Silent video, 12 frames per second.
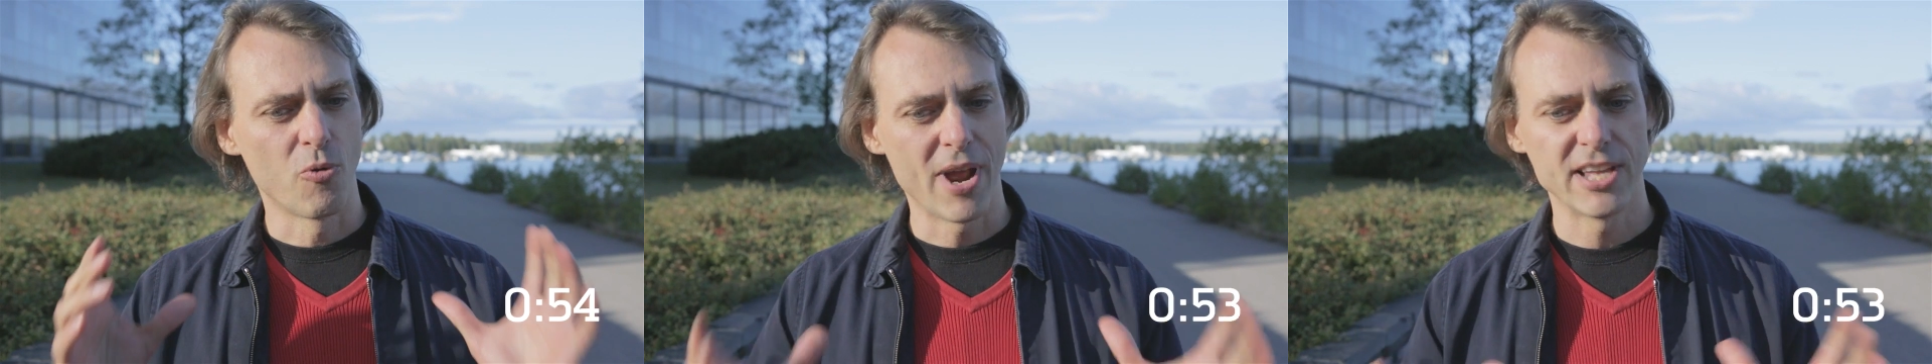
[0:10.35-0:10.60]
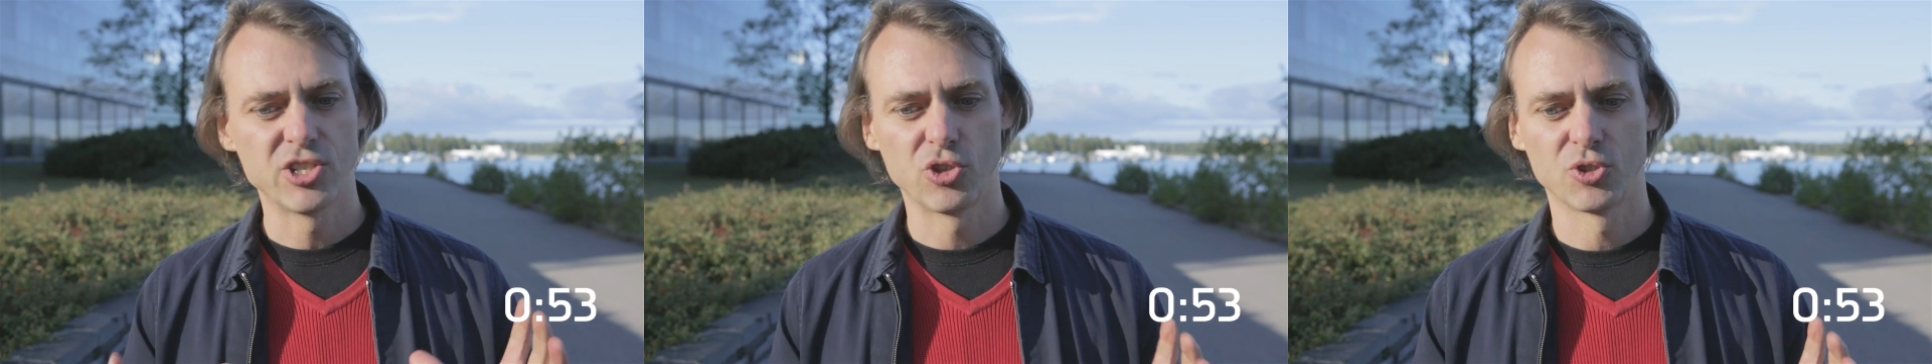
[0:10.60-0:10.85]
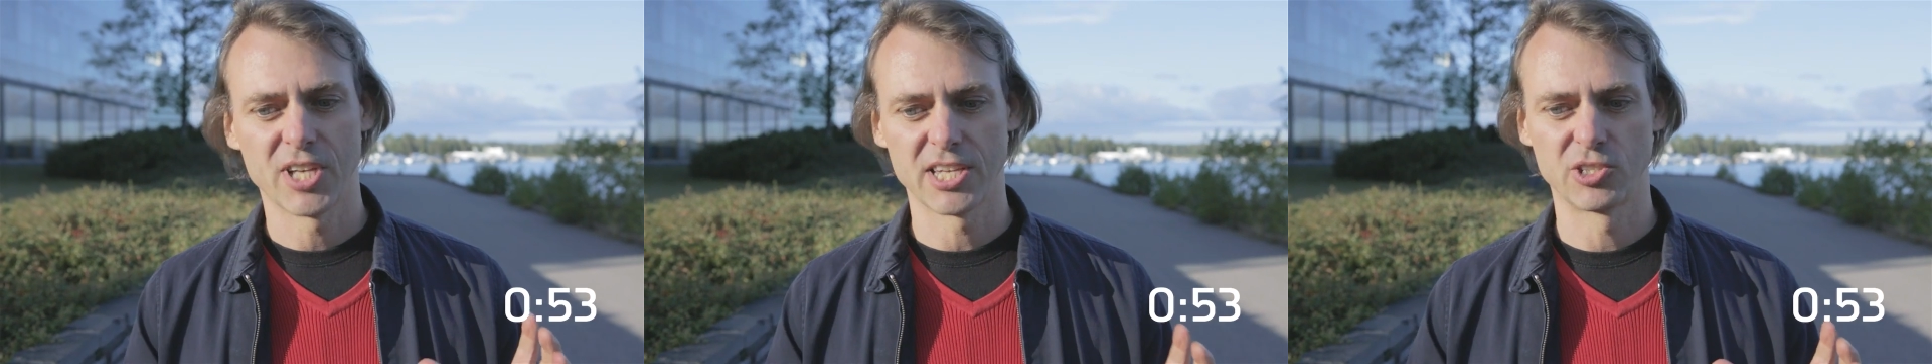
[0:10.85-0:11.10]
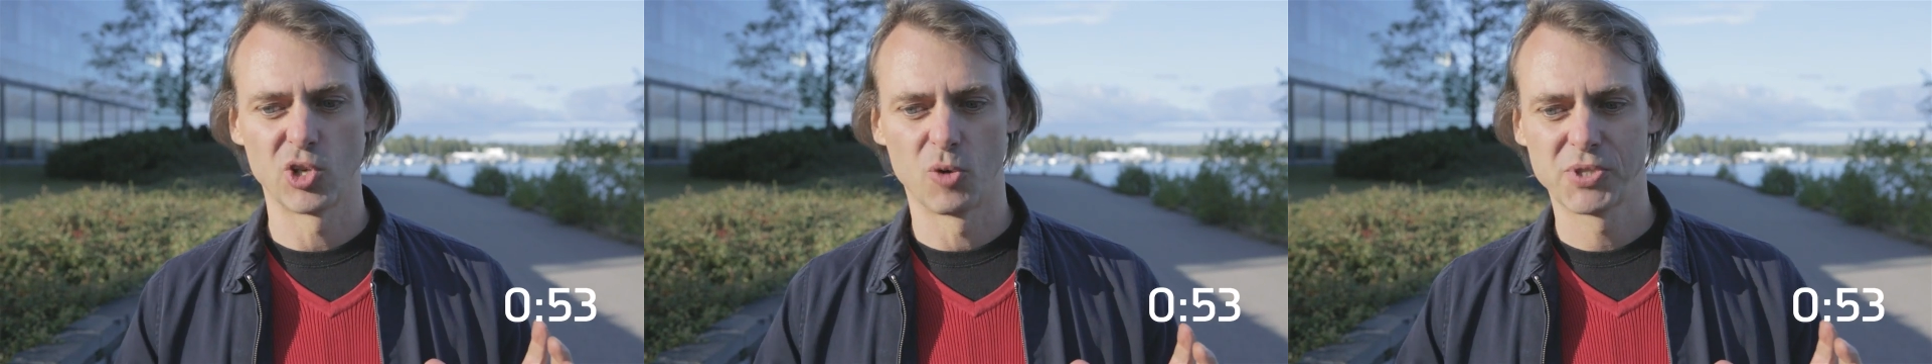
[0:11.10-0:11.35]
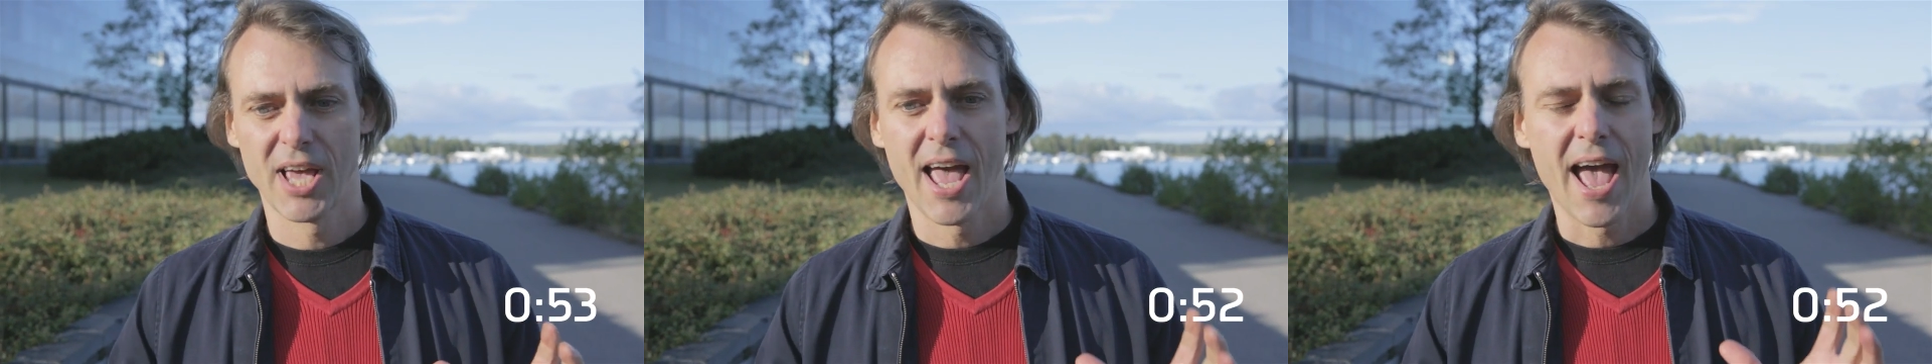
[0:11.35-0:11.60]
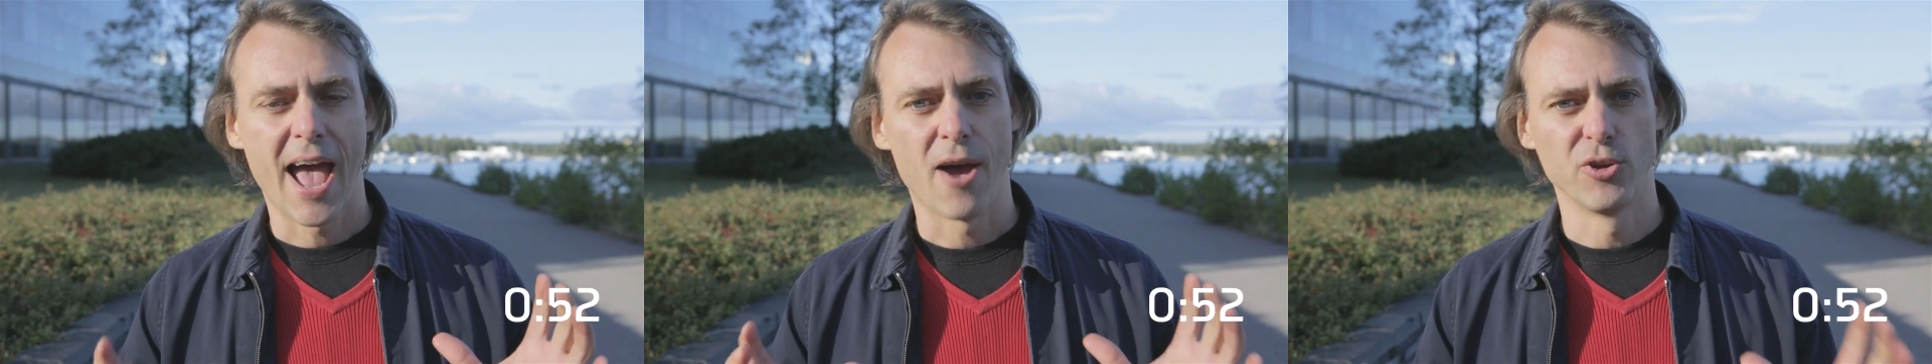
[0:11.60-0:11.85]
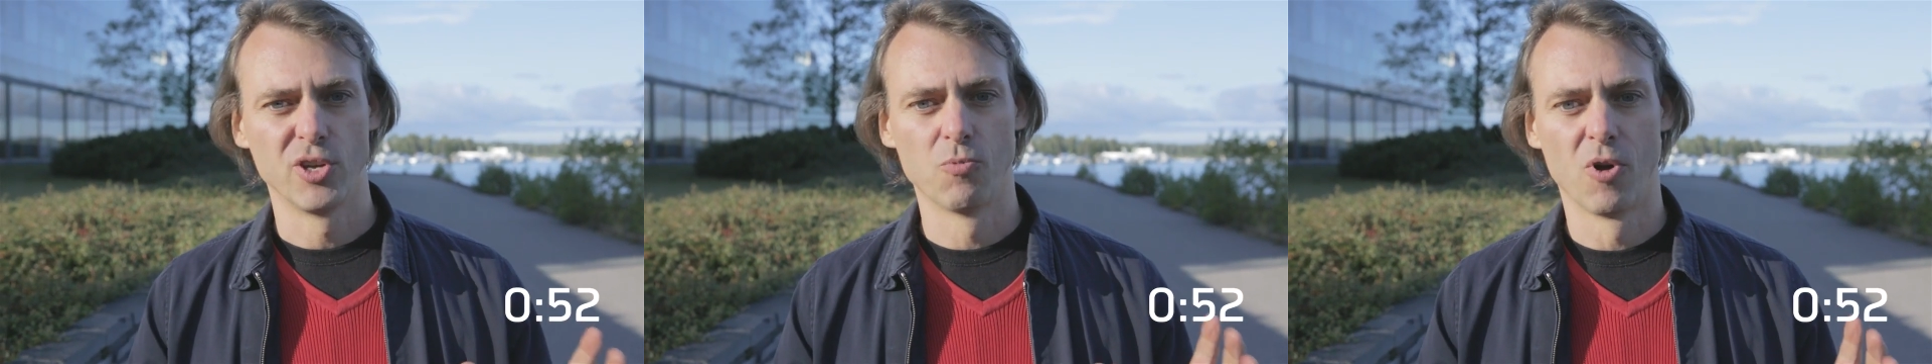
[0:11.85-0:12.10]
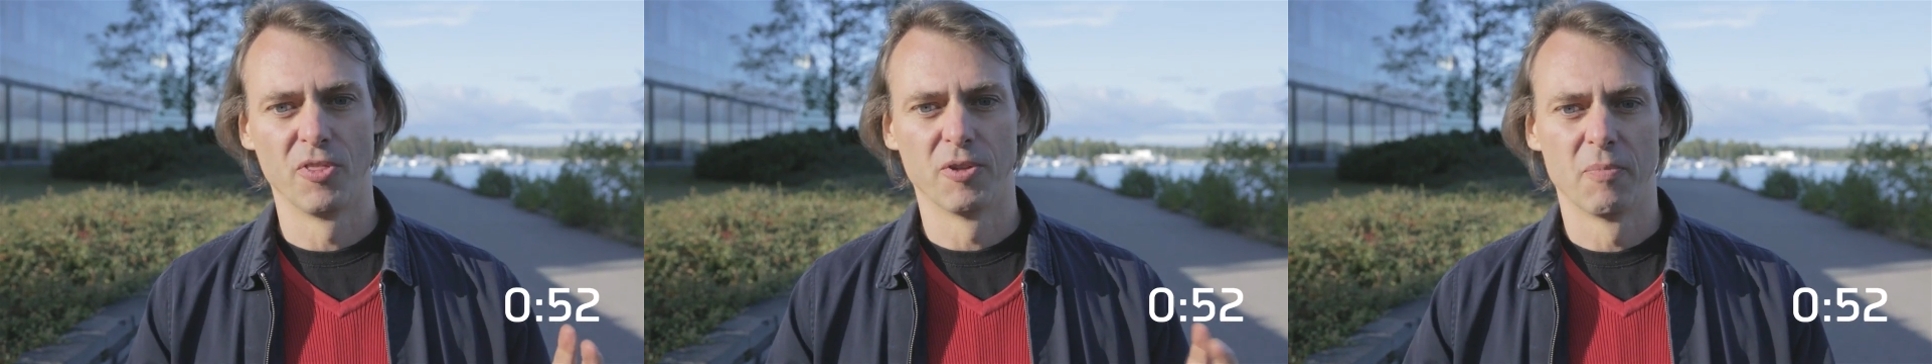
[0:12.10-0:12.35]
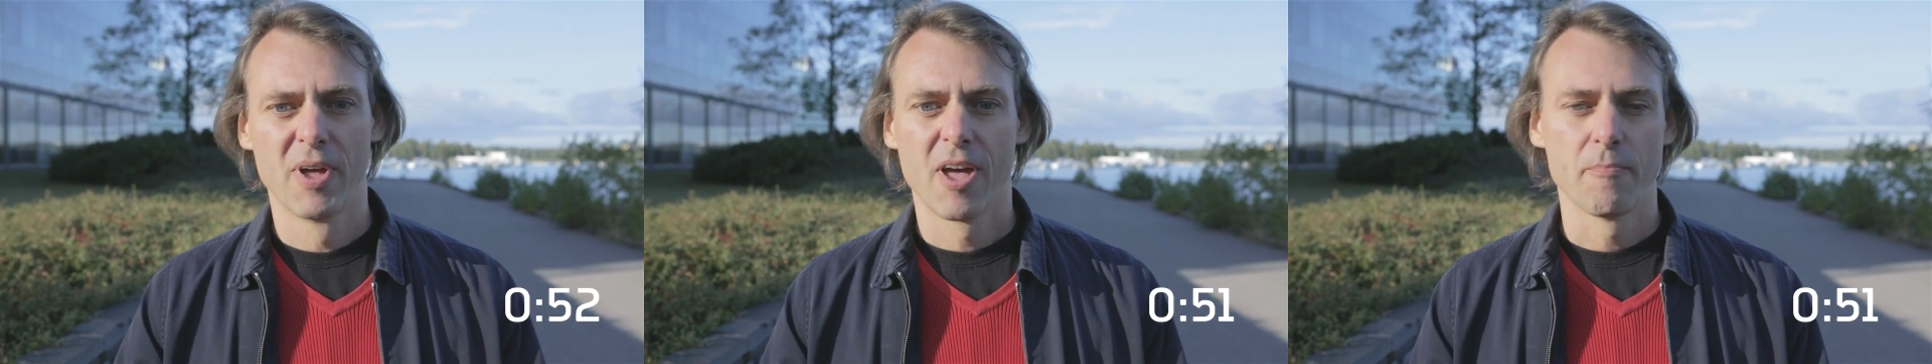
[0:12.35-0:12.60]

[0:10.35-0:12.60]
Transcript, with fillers: arrange your desktops how you want them.